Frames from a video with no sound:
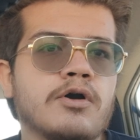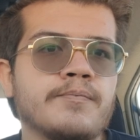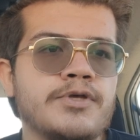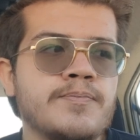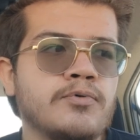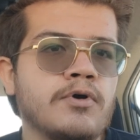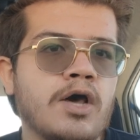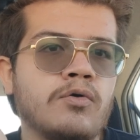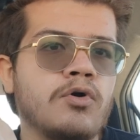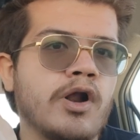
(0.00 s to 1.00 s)
harm people.
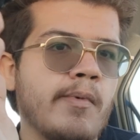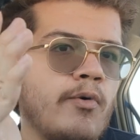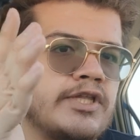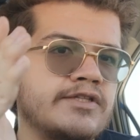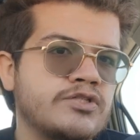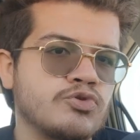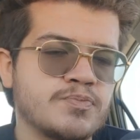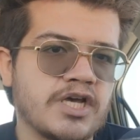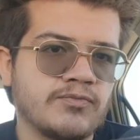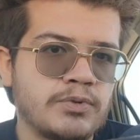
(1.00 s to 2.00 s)
I don't go out of my way to
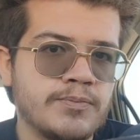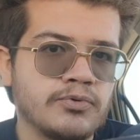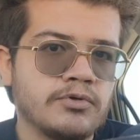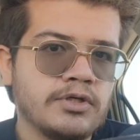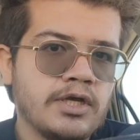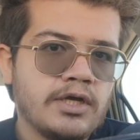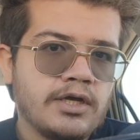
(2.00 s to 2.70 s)
disrespect people,